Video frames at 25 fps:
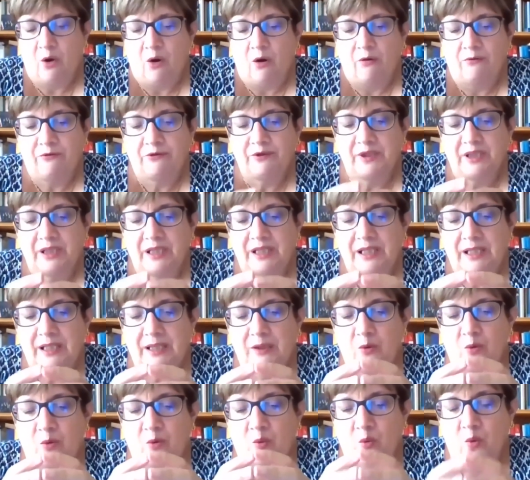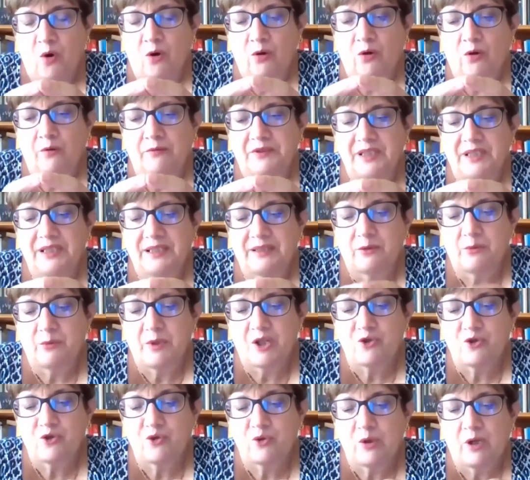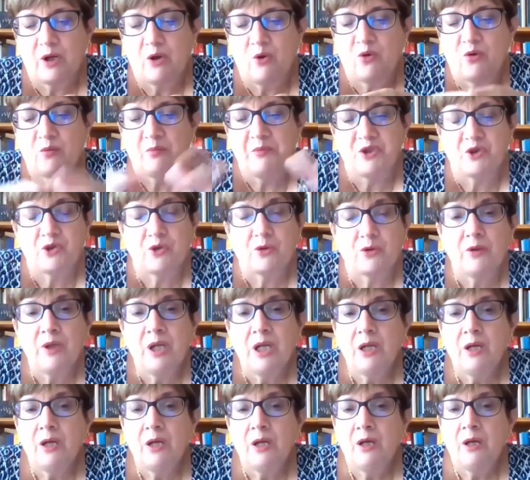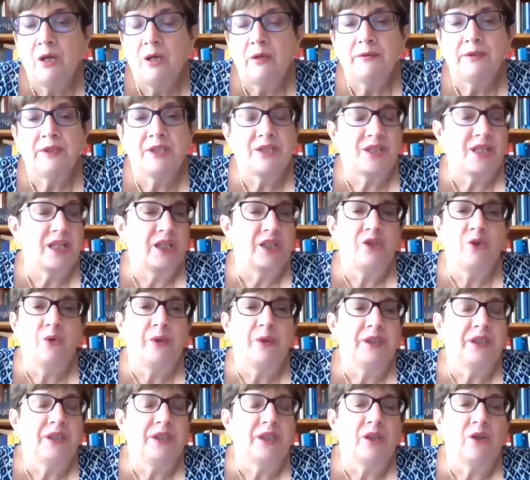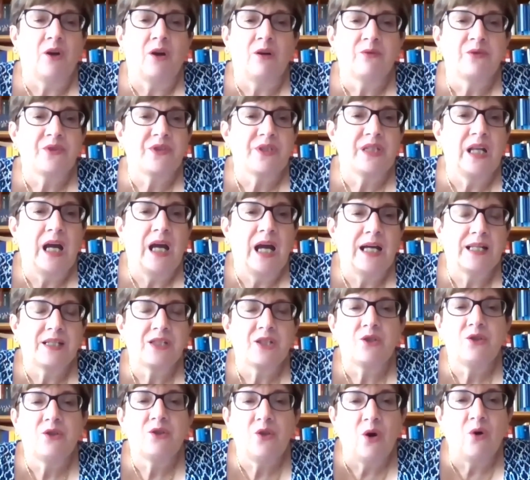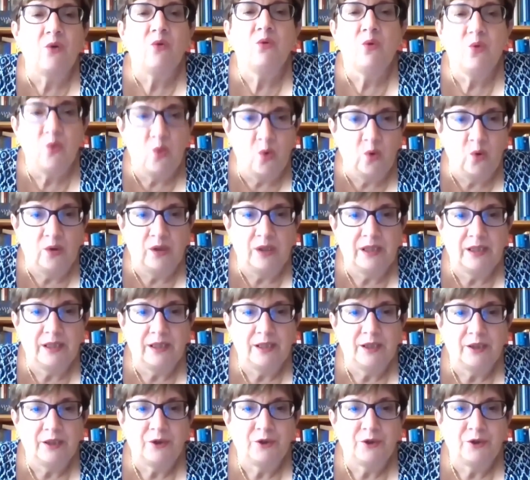of the work of the International Law Commission, the Security Council has no rule